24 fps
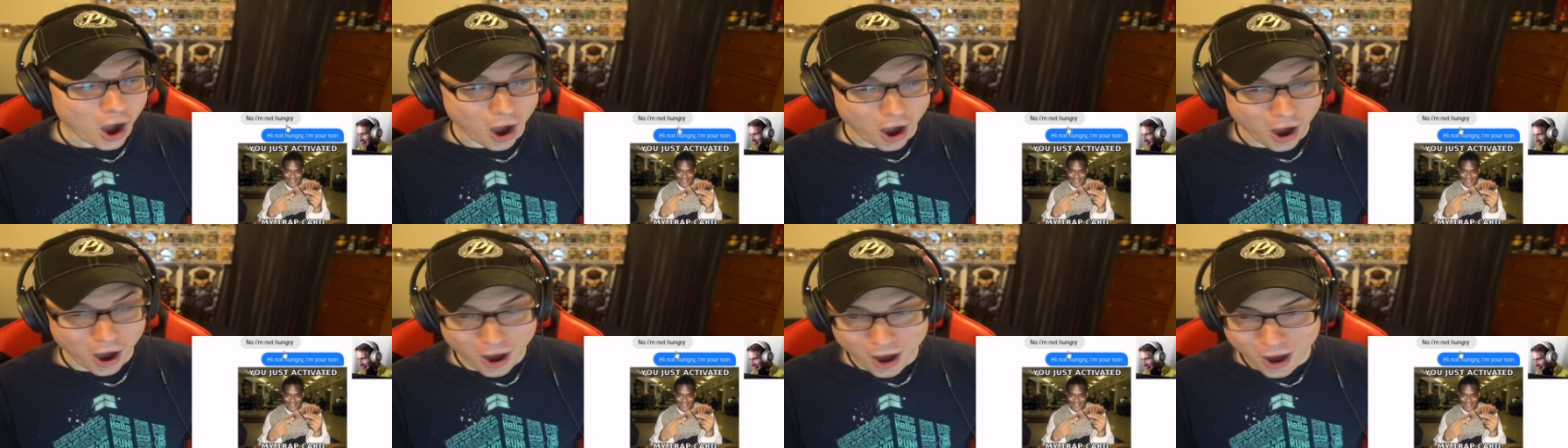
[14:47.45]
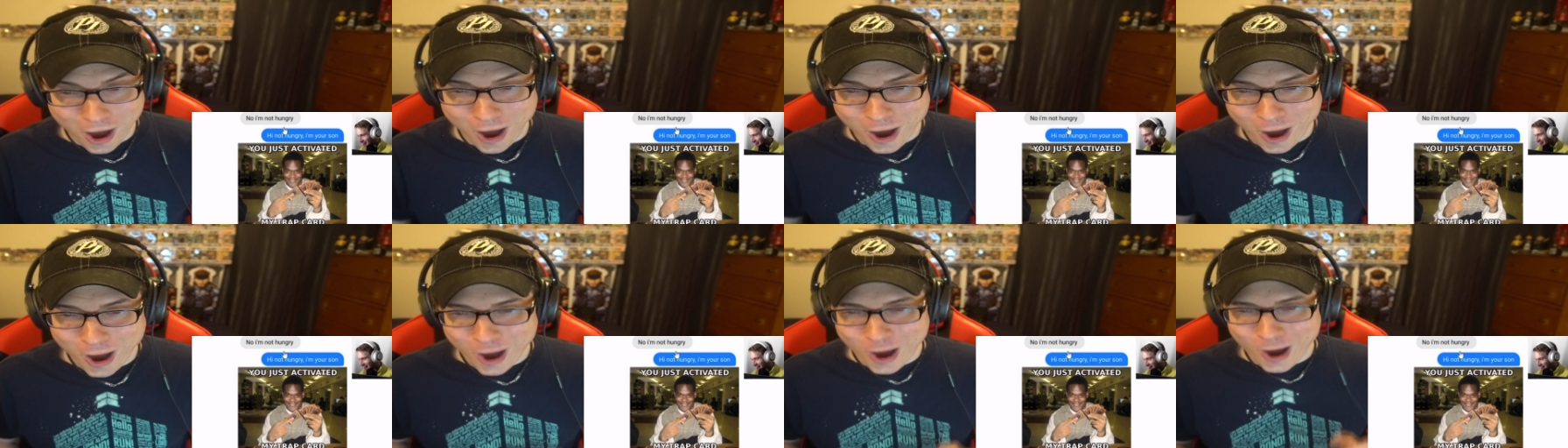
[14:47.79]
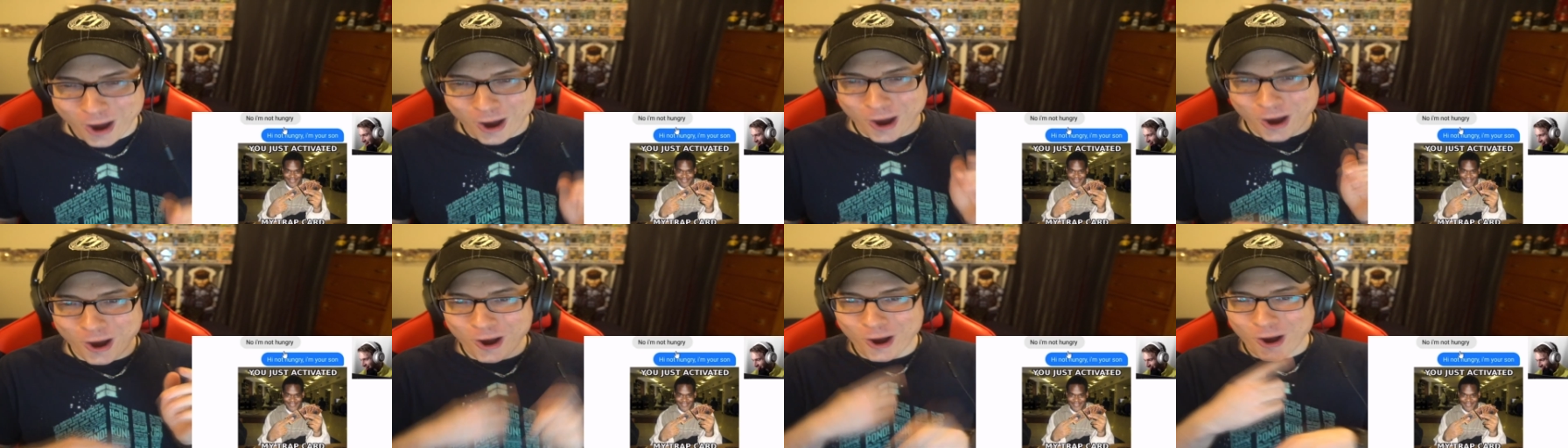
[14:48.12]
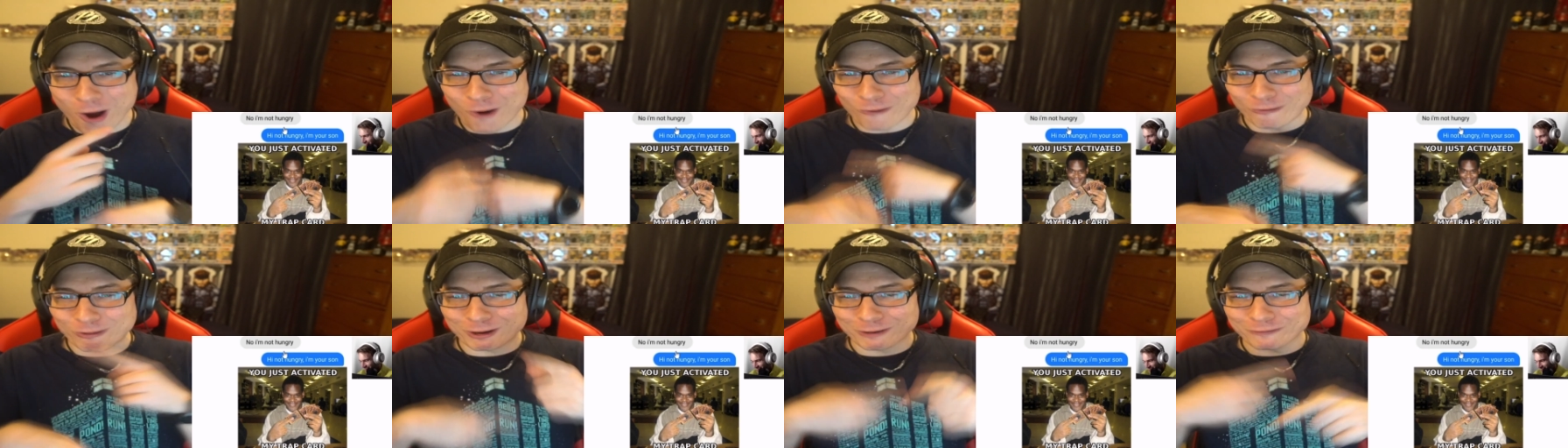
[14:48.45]

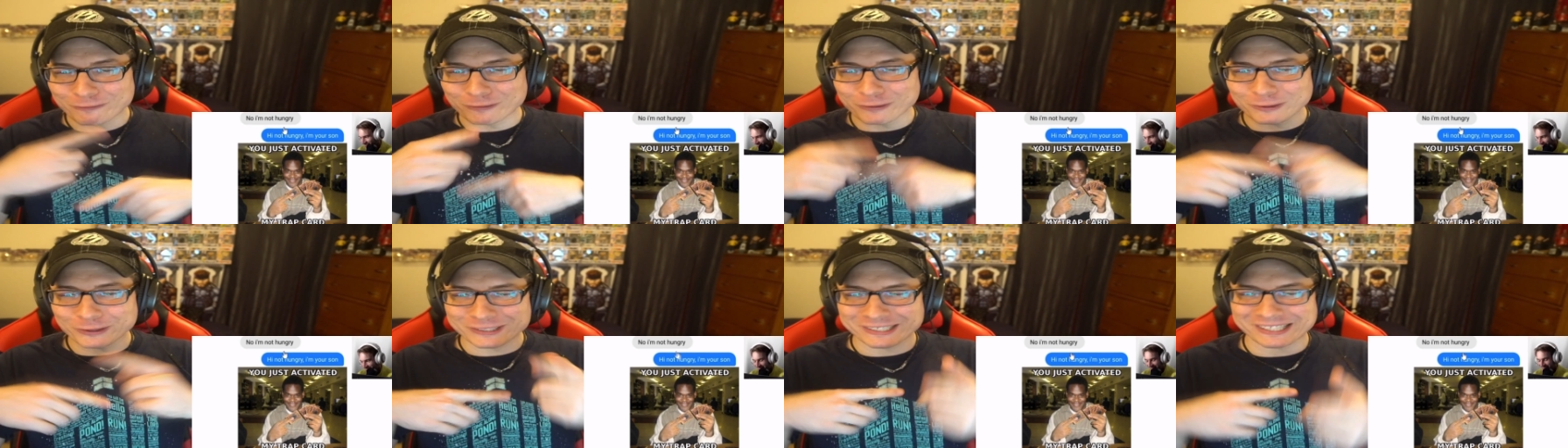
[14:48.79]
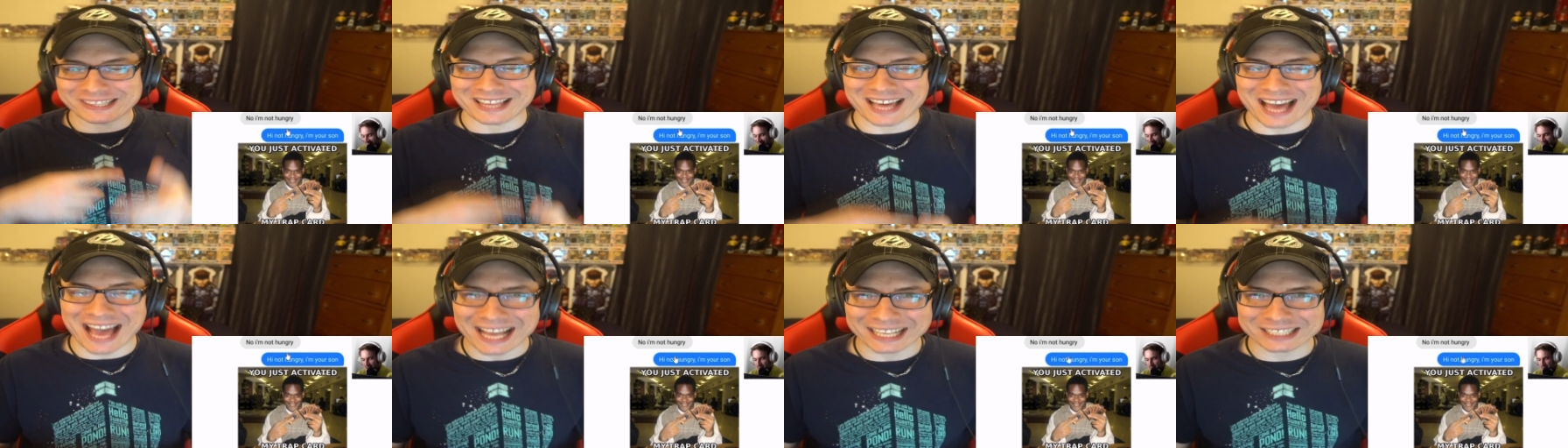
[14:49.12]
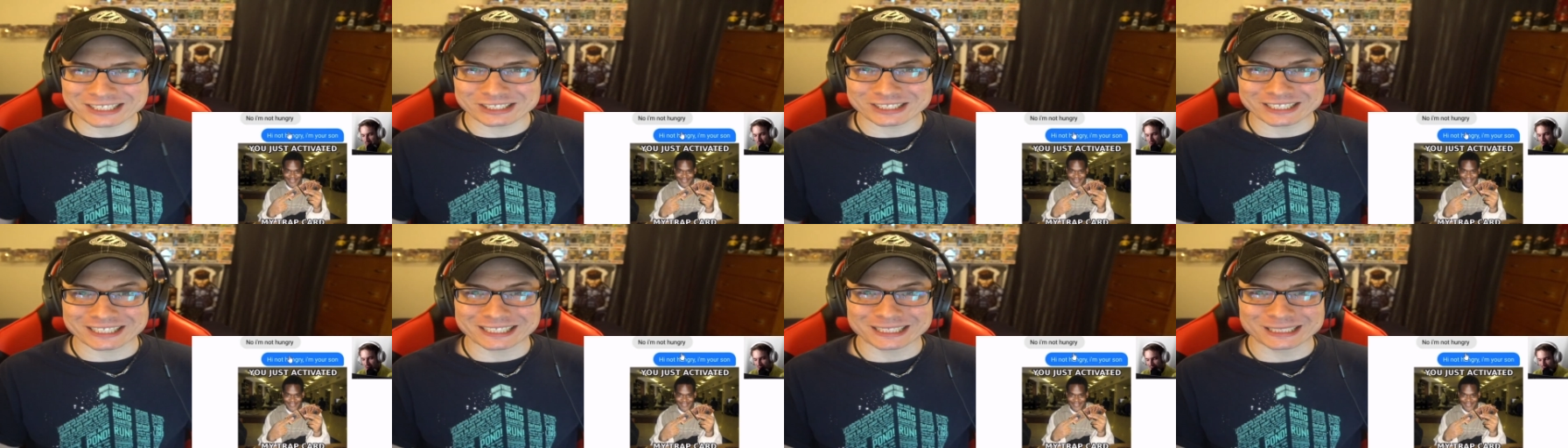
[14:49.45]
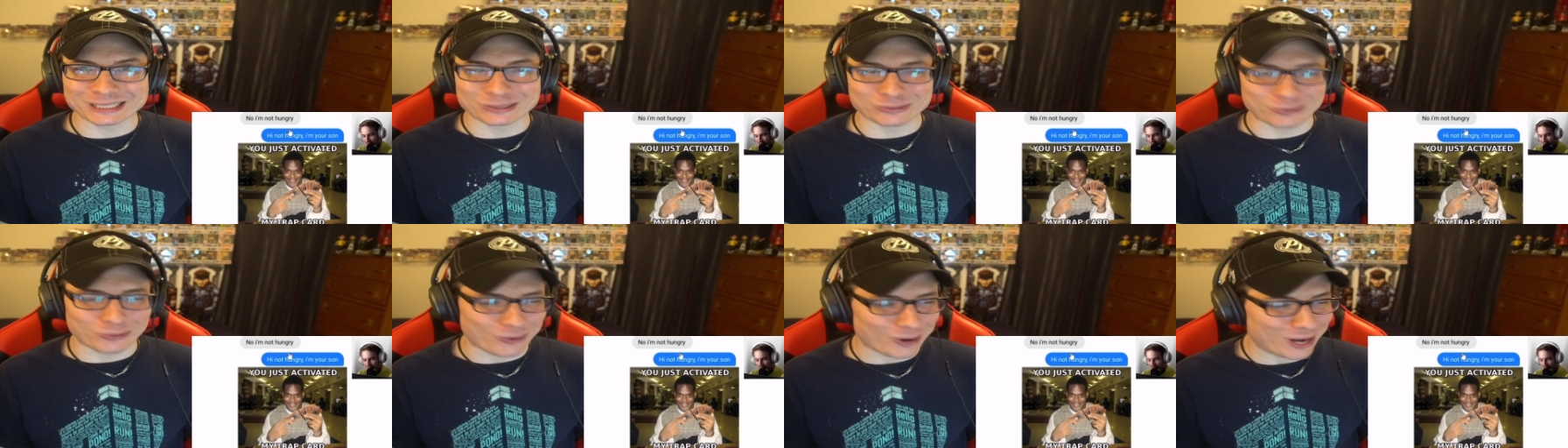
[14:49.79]
Oh, reverse that shit
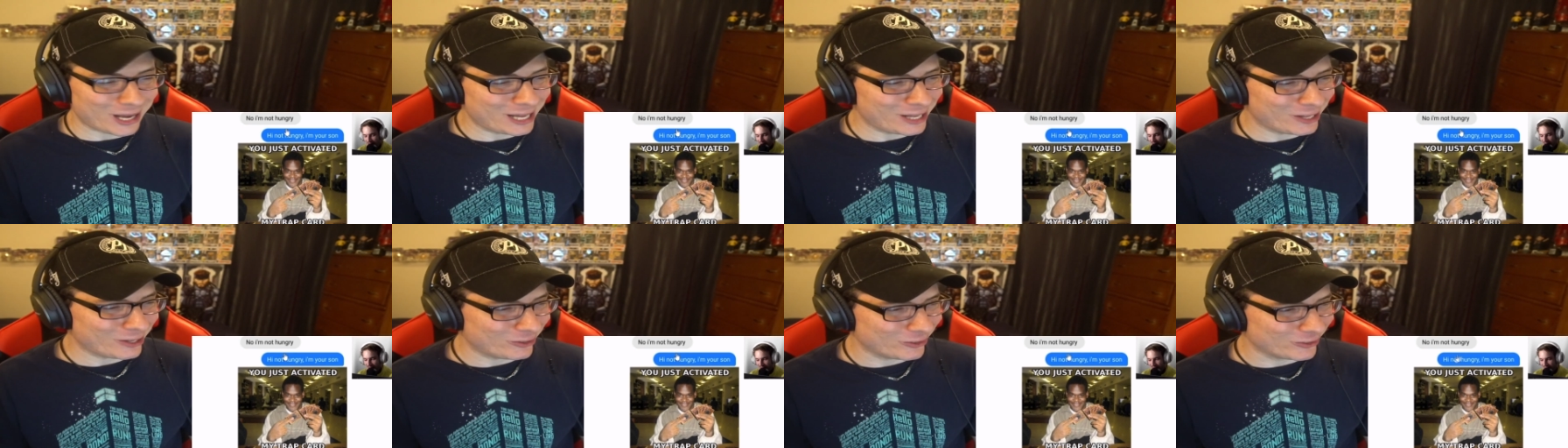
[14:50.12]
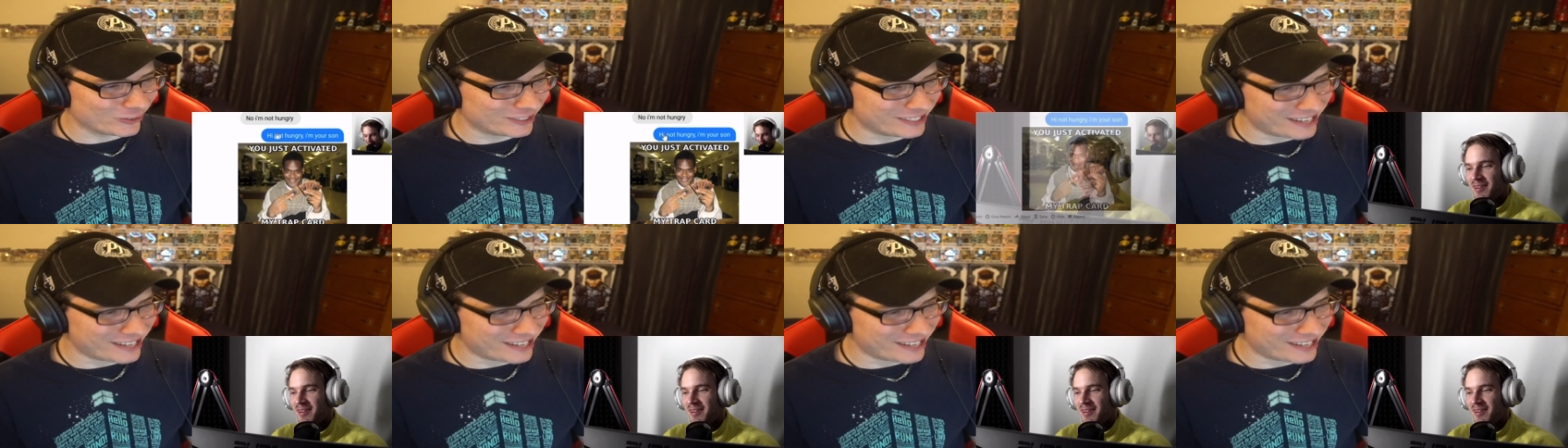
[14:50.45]
as well.